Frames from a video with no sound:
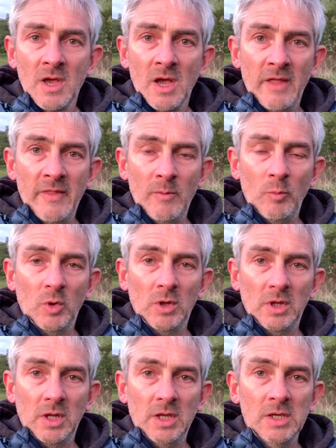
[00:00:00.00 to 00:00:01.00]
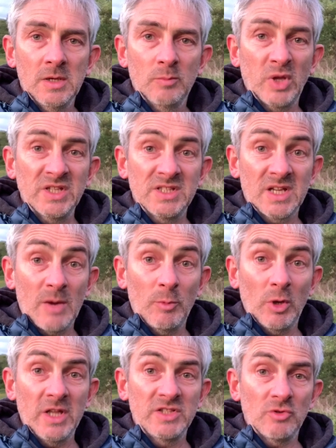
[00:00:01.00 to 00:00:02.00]
and then we'll place the camera
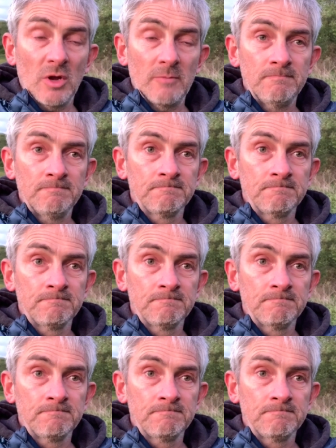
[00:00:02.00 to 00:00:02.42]
later on.